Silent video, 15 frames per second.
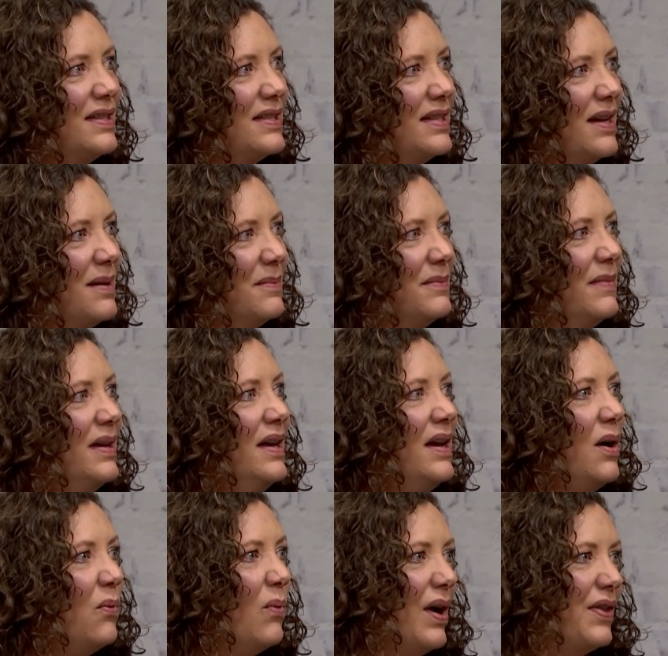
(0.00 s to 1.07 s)
some
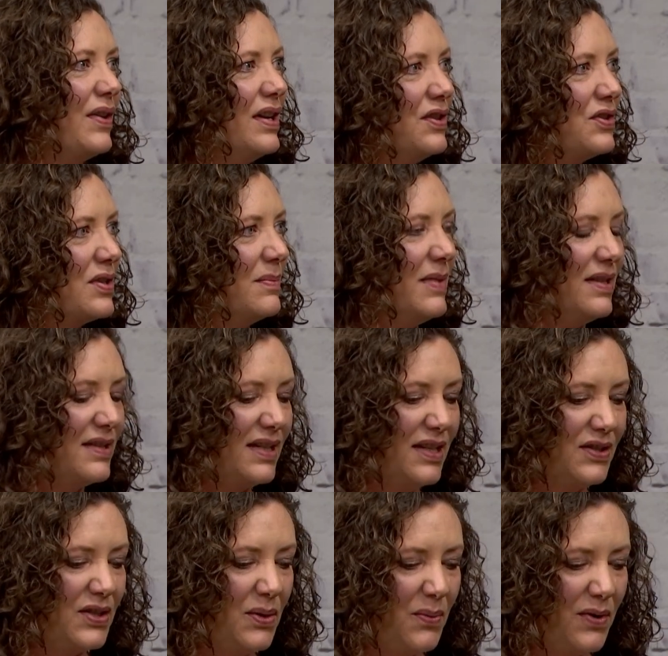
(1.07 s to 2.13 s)
weather instruments.
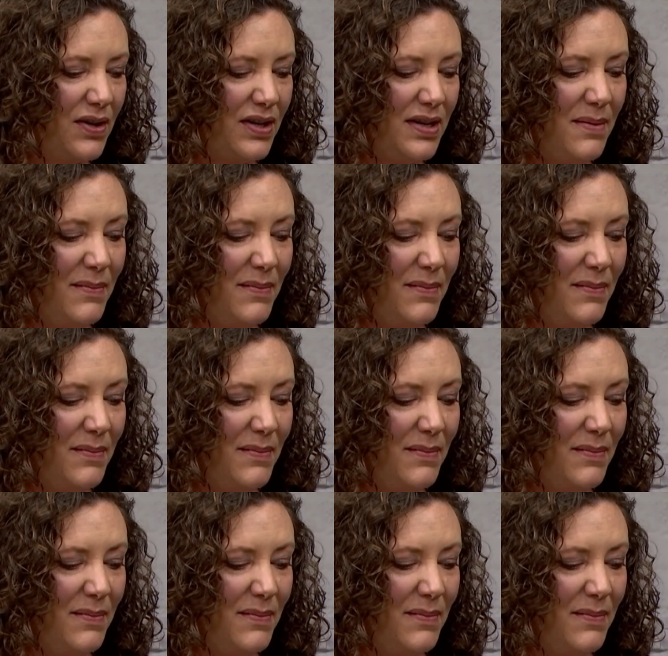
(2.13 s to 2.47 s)
And so we're going